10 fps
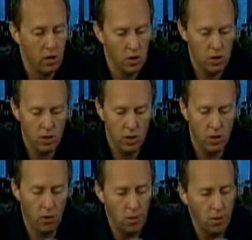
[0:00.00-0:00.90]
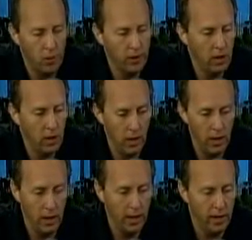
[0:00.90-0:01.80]
So,
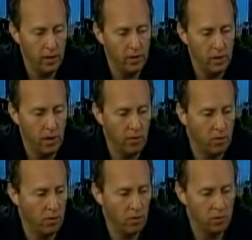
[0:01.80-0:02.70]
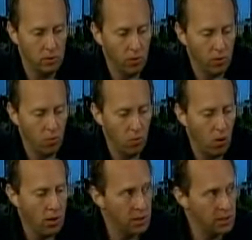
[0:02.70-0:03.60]
I would never,
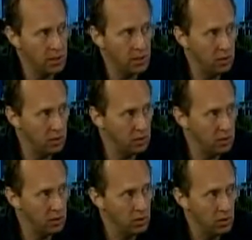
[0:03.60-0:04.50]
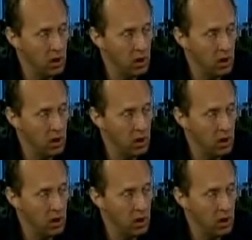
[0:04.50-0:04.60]
want to see us